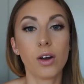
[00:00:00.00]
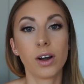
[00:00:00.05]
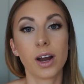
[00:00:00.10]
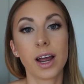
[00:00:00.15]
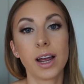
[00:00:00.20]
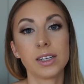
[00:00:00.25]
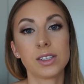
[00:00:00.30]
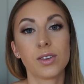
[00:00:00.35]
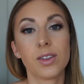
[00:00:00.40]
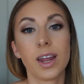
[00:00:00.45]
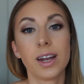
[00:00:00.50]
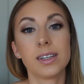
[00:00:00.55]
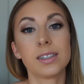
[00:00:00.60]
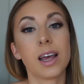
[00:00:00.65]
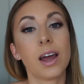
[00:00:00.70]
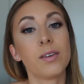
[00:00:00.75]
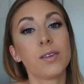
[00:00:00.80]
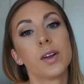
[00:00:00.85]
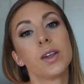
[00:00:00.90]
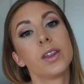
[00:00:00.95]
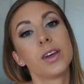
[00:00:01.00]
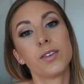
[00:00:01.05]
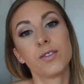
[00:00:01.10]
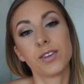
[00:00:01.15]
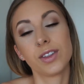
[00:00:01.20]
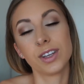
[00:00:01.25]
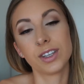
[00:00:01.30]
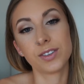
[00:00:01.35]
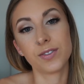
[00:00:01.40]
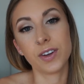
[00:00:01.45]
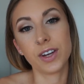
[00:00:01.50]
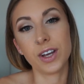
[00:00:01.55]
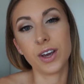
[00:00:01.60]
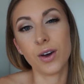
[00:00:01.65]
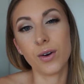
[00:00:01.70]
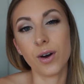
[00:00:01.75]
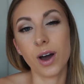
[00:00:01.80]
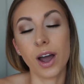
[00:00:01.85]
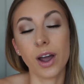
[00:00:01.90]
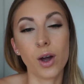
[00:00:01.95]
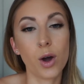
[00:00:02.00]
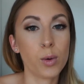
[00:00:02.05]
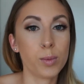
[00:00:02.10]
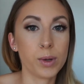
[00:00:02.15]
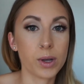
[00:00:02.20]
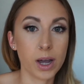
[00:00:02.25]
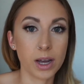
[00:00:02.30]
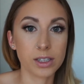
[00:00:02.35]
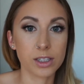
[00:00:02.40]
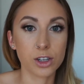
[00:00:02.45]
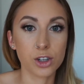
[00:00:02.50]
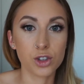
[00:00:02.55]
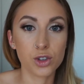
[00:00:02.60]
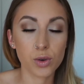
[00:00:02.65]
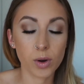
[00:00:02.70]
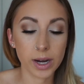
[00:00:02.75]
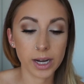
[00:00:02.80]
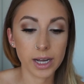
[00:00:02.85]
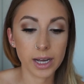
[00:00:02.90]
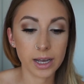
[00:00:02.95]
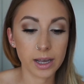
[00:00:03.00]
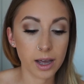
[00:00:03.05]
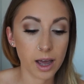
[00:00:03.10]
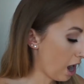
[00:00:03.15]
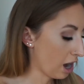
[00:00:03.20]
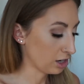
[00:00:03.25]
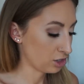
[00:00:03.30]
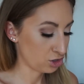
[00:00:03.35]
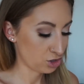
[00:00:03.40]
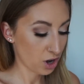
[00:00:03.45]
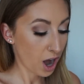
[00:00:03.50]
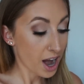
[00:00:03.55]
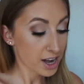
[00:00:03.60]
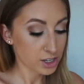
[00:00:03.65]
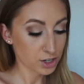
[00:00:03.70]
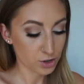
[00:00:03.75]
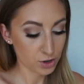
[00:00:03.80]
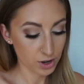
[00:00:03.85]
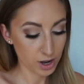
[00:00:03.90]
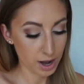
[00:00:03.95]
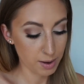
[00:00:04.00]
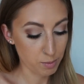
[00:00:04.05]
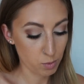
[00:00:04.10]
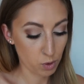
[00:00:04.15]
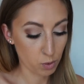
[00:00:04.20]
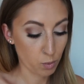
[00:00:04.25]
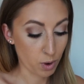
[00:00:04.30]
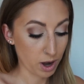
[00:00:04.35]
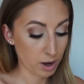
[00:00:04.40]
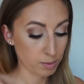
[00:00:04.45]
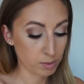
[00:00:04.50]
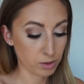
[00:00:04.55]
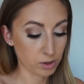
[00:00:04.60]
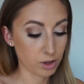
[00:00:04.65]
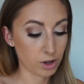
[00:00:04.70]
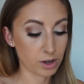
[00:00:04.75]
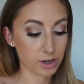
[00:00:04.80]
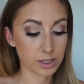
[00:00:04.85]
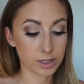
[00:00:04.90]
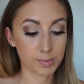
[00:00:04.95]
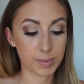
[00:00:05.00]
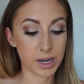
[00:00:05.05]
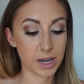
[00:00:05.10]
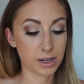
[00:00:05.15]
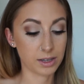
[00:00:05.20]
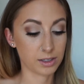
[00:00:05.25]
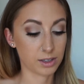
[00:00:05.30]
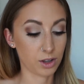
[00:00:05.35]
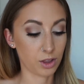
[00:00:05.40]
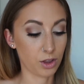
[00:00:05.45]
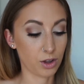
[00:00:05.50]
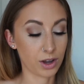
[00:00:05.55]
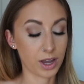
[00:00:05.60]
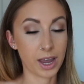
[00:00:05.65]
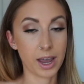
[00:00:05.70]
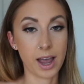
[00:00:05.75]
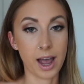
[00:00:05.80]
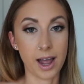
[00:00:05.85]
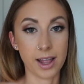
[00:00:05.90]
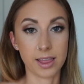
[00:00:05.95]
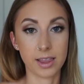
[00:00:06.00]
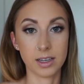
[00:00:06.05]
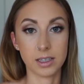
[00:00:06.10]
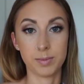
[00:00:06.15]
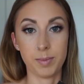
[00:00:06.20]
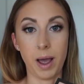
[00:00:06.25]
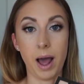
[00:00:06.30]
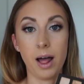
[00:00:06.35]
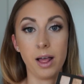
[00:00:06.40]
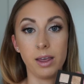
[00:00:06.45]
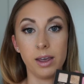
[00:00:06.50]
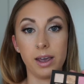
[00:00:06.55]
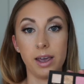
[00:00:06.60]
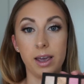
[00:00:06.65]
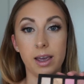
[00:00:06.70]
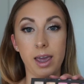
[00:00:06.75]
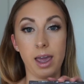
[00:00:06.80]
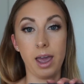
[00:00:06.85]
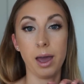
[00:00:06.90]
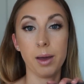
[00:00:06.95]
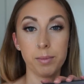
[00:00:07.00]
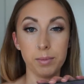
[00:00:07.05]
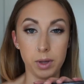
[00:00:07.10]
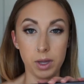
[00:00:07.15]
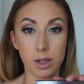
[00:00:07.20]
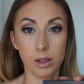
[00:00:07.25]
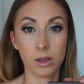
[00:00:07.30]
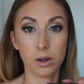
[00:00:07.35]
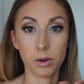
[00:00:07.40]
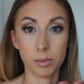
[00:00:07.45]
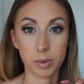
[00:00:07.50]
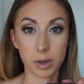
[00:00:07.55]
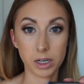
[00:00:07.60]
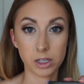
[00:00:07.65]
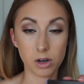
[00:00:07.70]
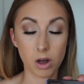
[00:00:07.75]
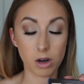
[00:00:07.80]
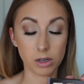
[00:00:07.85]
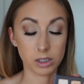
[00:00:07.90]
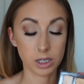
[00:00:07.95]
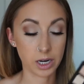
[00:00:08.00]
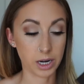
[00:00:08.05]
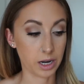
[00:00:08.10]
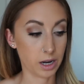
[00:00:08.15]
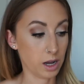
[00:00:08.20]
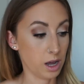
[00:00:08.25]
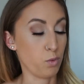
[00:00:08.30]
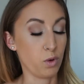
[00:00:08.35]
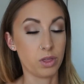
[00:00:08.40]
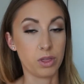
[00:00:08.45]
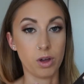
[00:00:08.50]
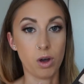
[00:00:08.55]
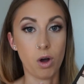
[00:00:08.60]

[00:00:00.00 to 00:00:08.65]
Alright guys, so that is everything for this video. I hope you guys enjoyed it. I tried to create more wearable looks because looking at this palette, it can be a little bit daunting with